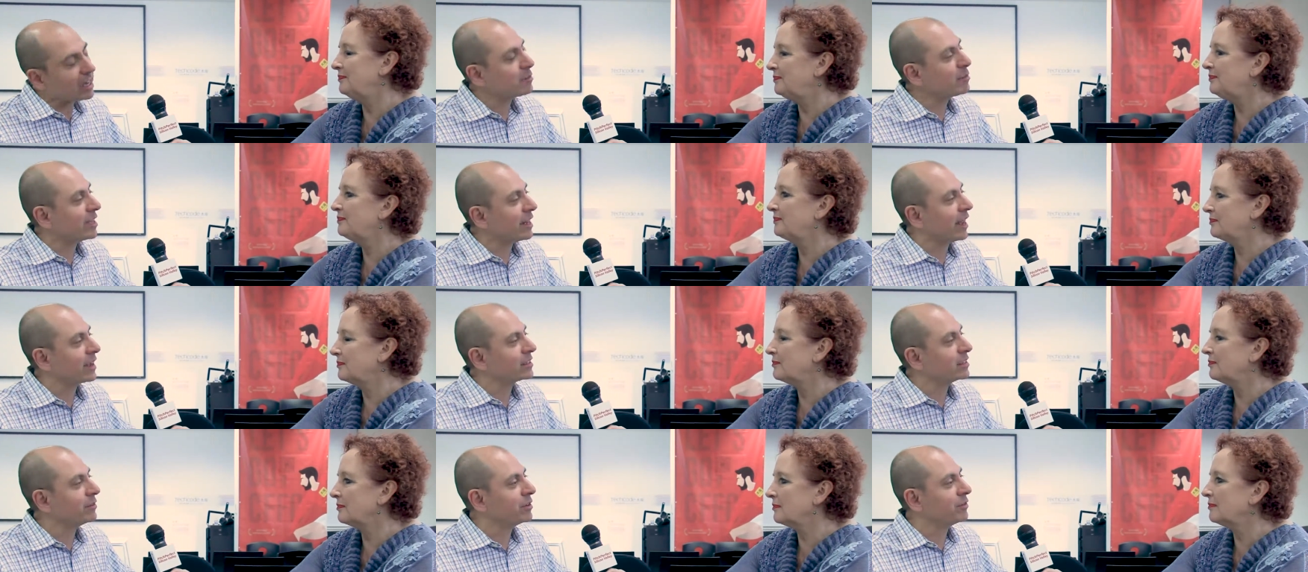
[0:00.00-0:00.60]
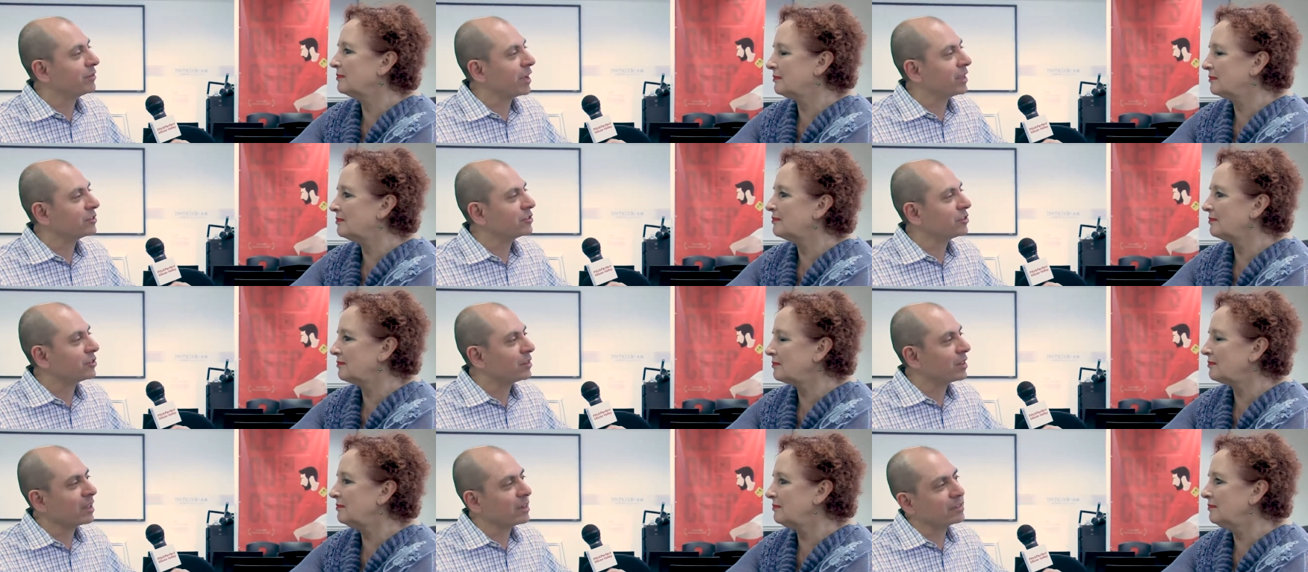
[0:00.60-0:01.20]
Speaker 1: going to be an active
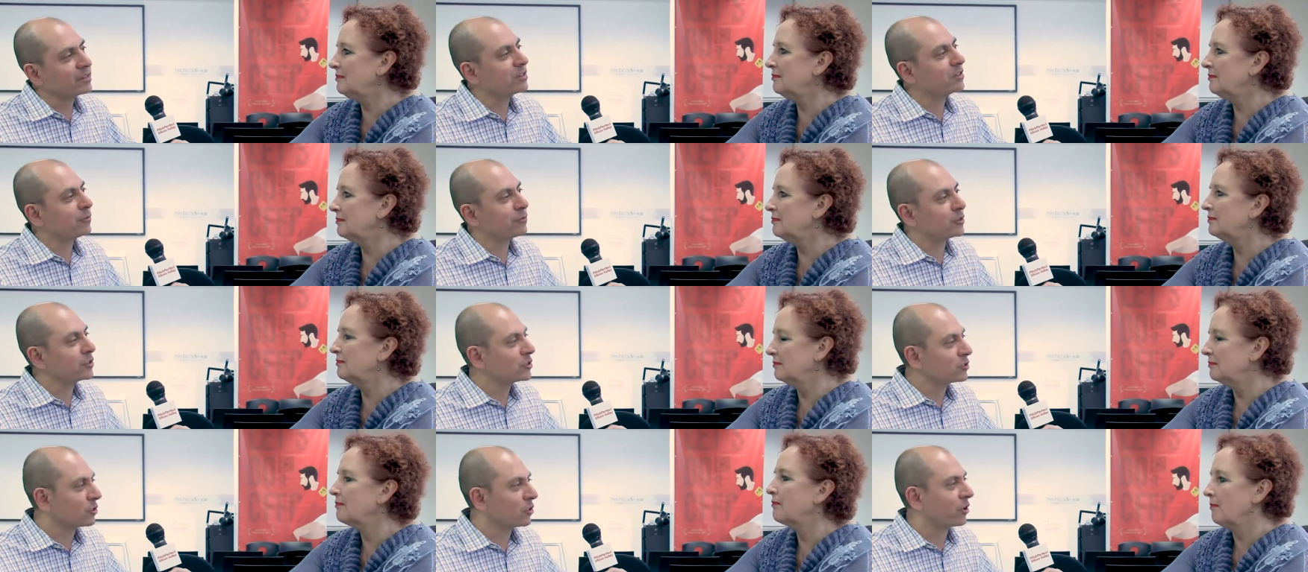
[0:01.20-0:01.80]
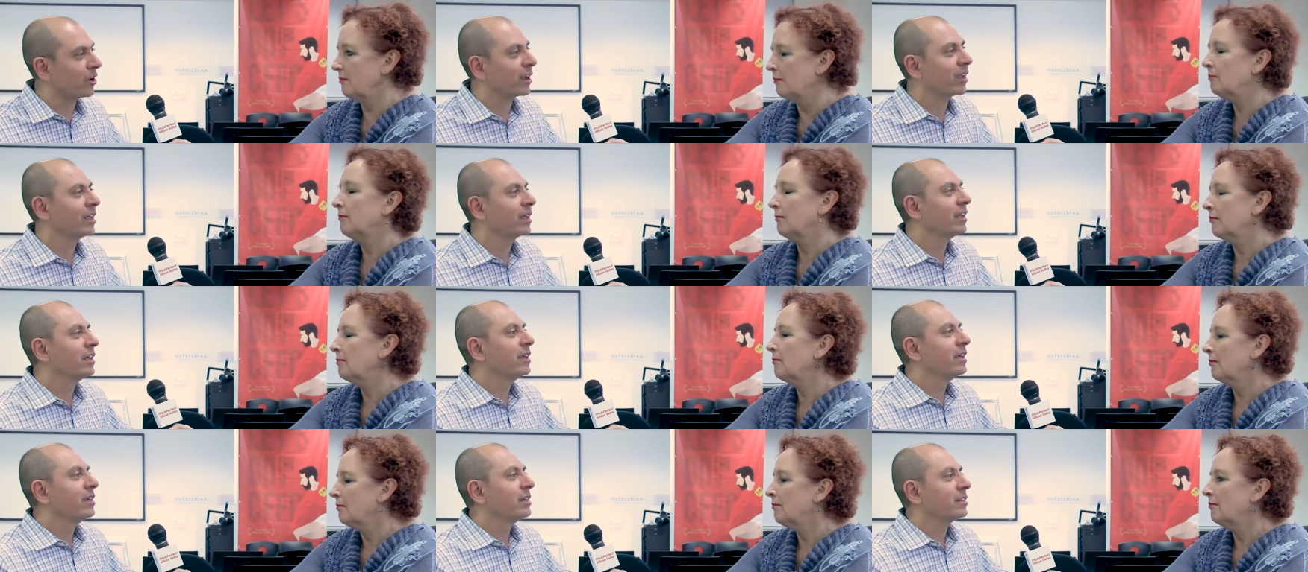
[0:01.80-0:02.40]
investor, then it's a different story.
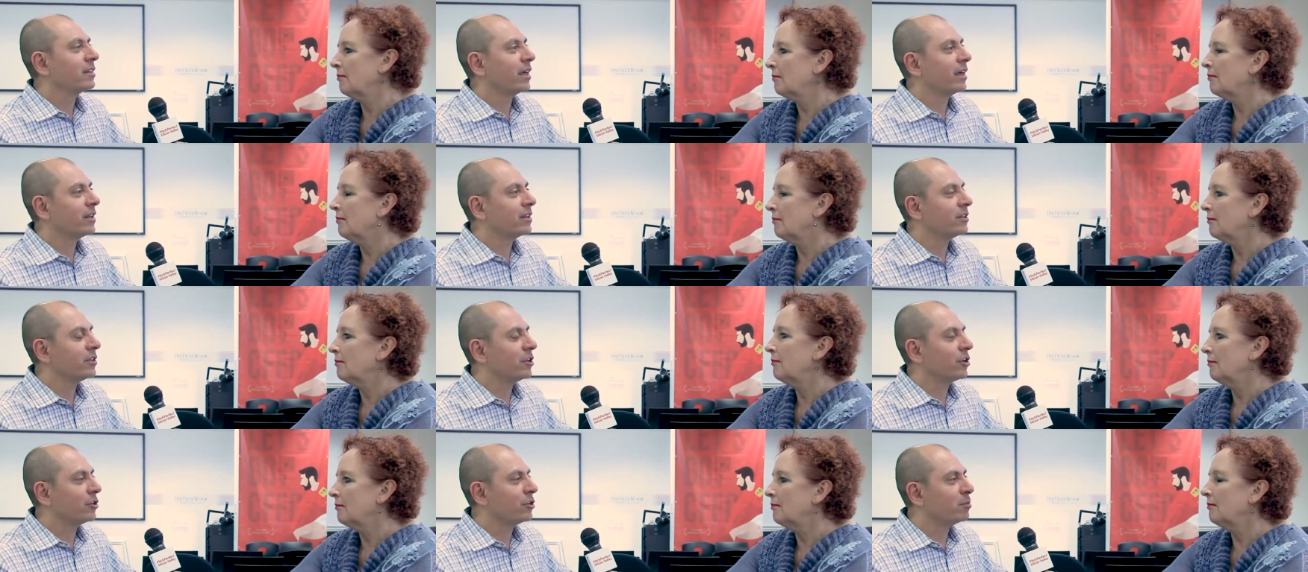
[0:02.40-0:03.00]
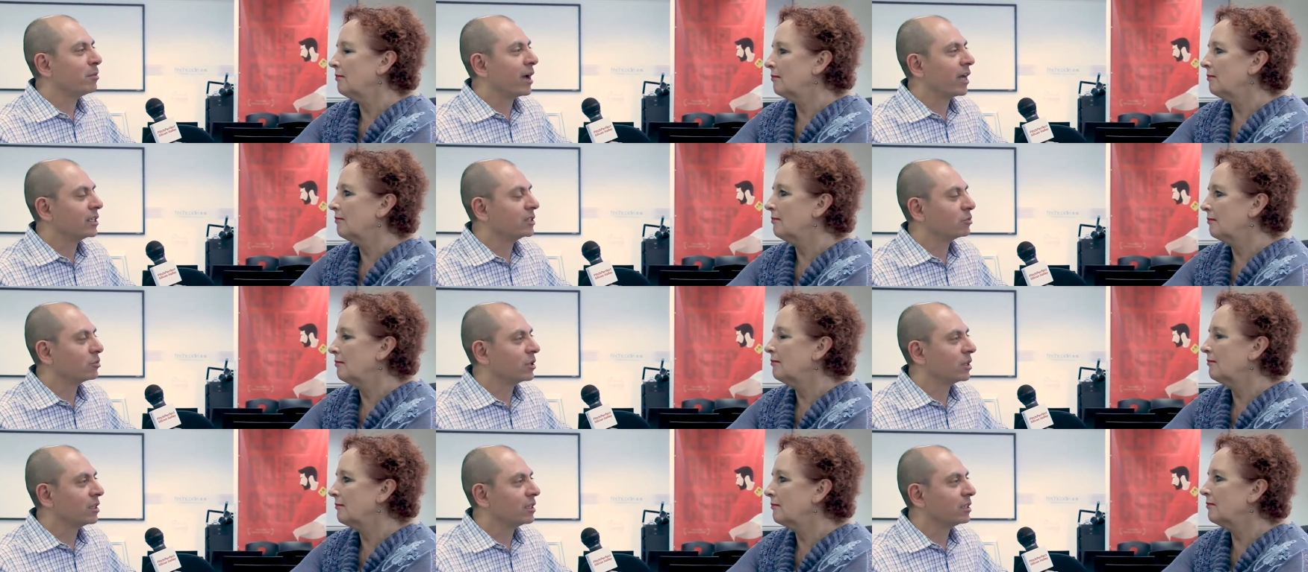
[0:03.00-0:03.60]
Then you know you might
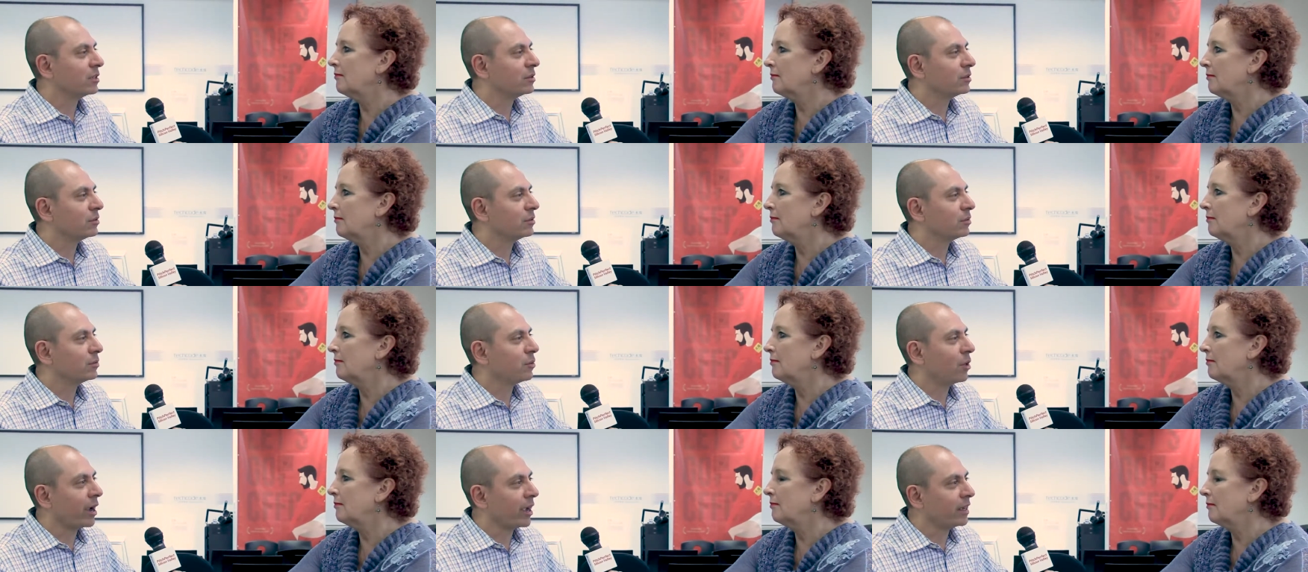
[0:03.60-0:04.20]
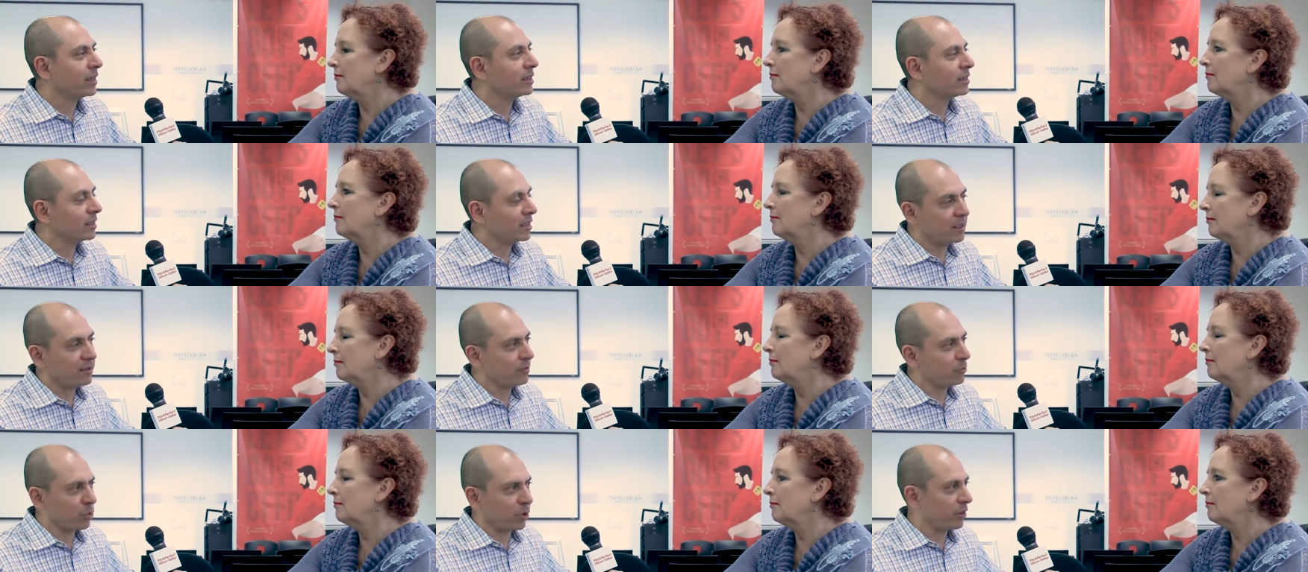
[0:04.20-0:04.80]
as well write
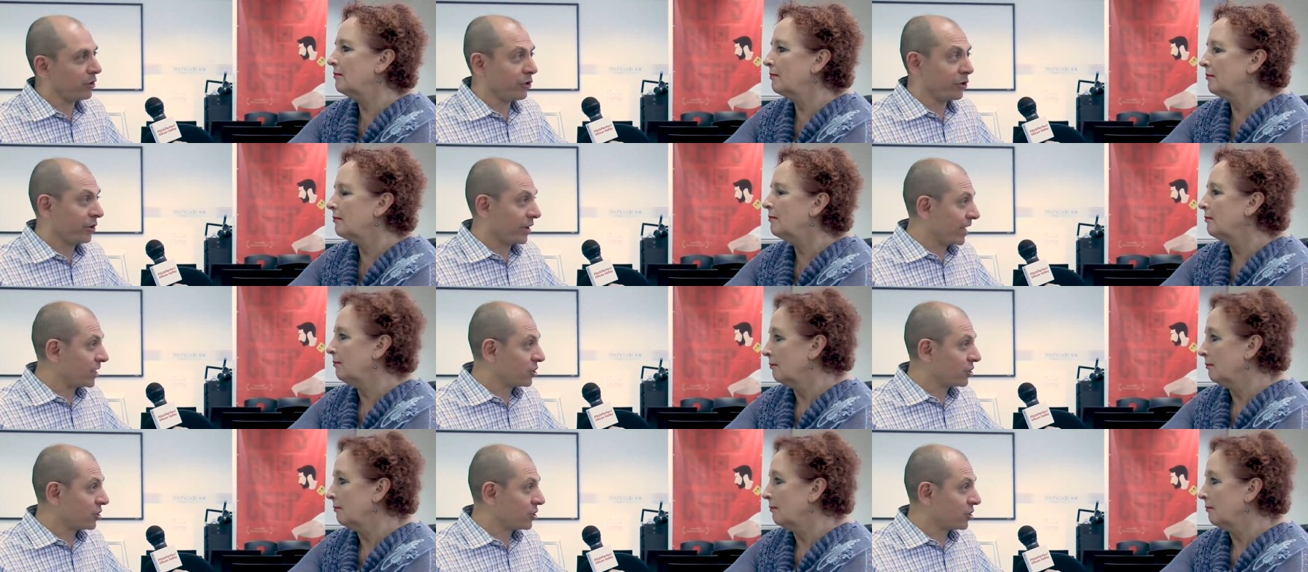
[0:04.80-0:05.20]
whether you're an